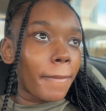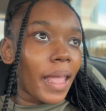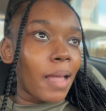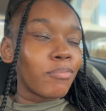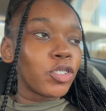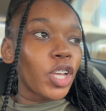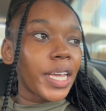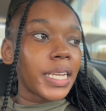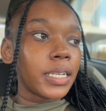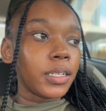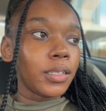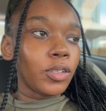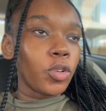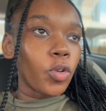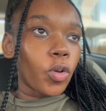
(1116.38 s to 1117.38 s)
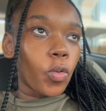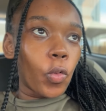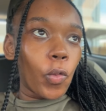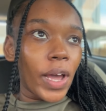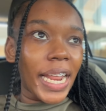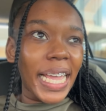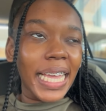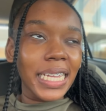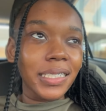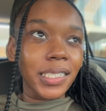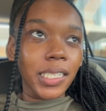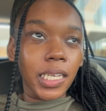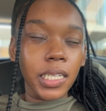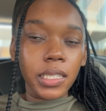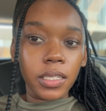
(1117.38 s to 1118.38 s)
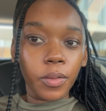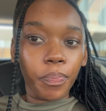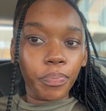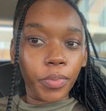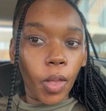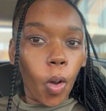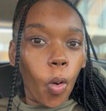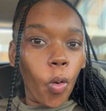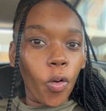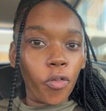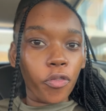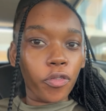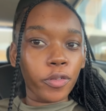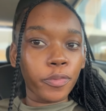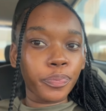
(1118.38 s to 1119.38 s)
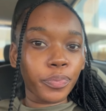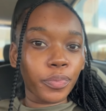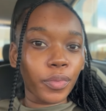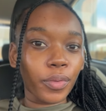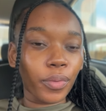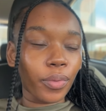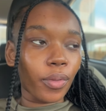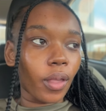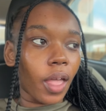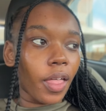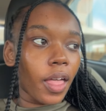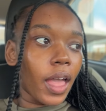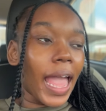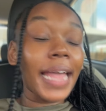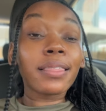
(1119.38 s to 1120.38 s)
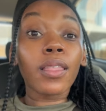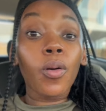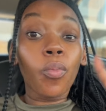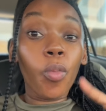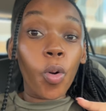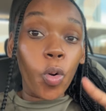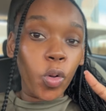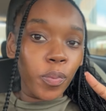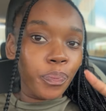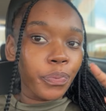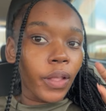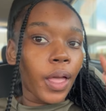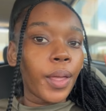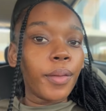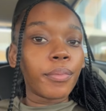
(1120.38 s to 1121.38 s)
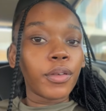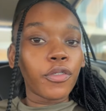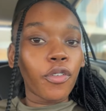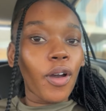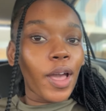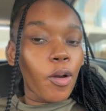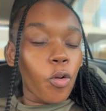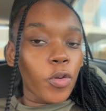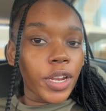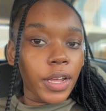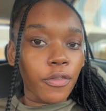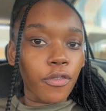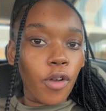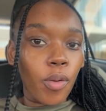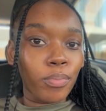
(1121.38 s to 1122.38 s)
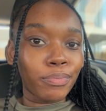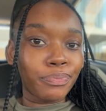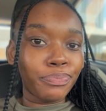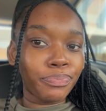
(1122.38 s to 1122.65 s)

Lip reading: I'm trying to look what I can get off at the mall before I order from